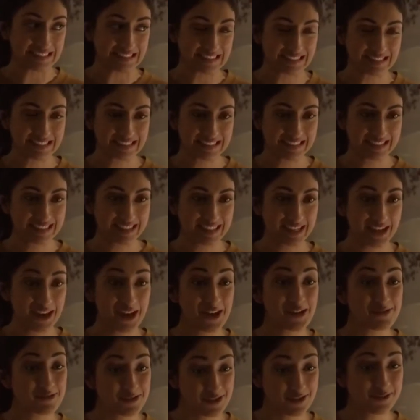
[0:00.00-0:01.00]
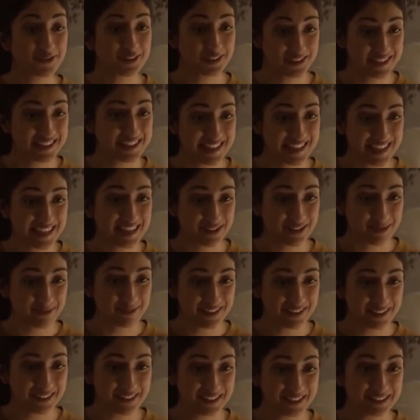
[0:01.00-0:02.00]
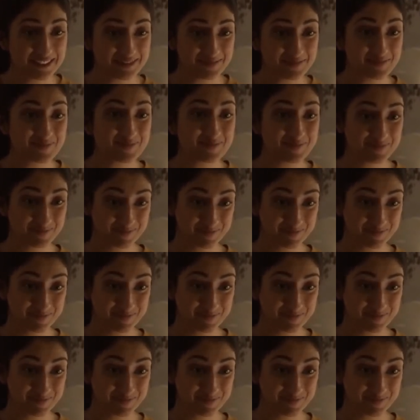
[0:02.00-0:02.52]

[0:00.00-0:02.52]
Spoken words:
She has two really good friends, Amber and